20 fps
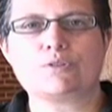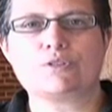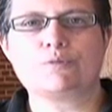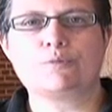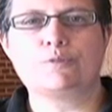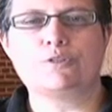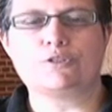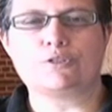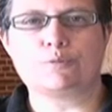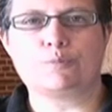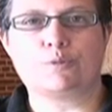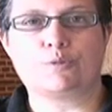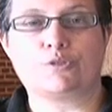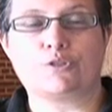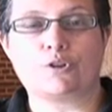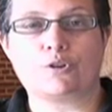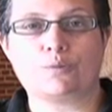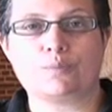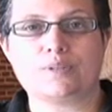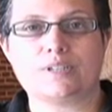was first
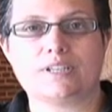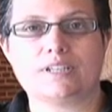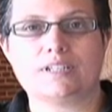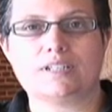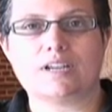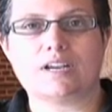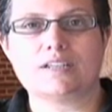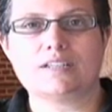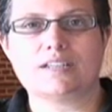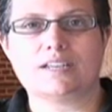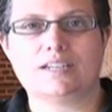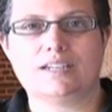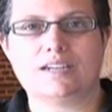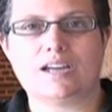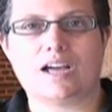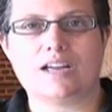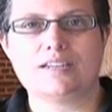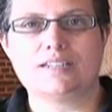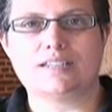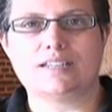performed in
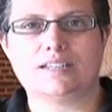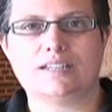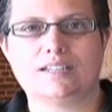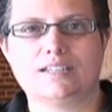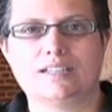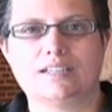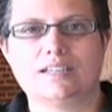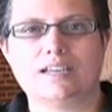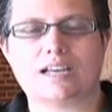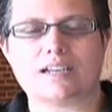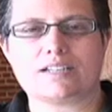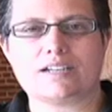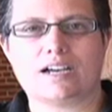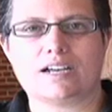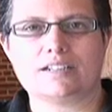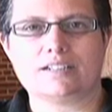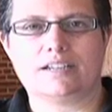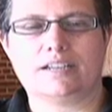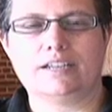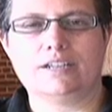1990 at
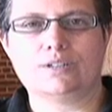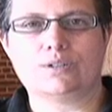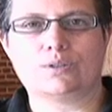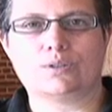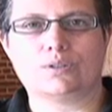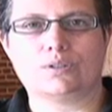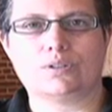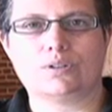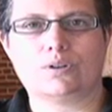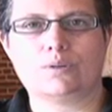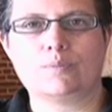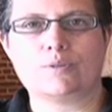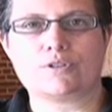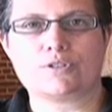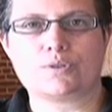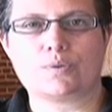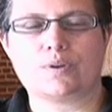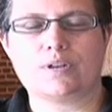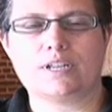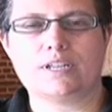Carnegie Hall,
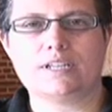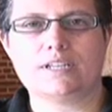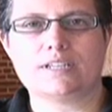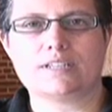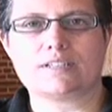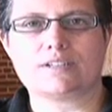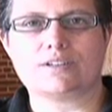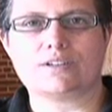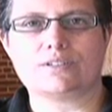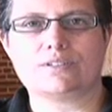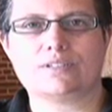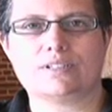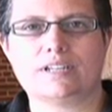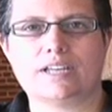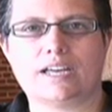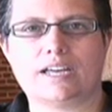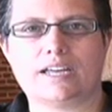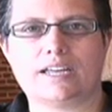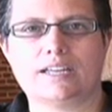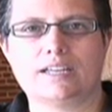almost 20 years ago
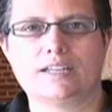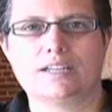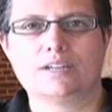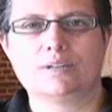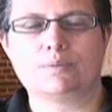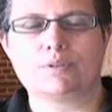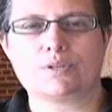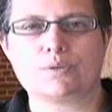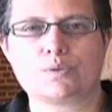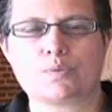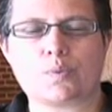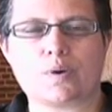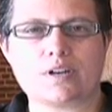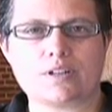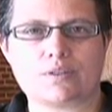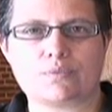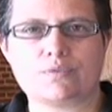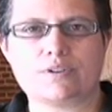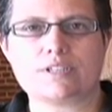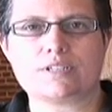today, which was one
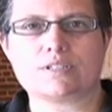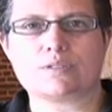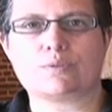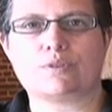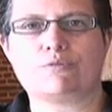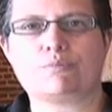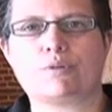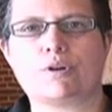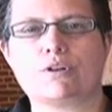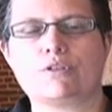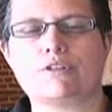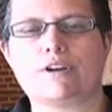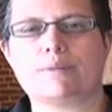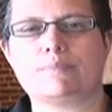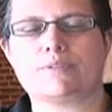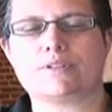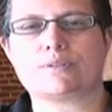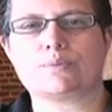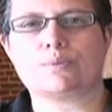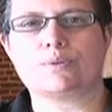of the reasons we've
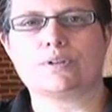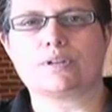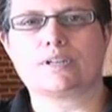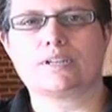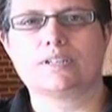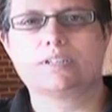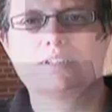programmed this work.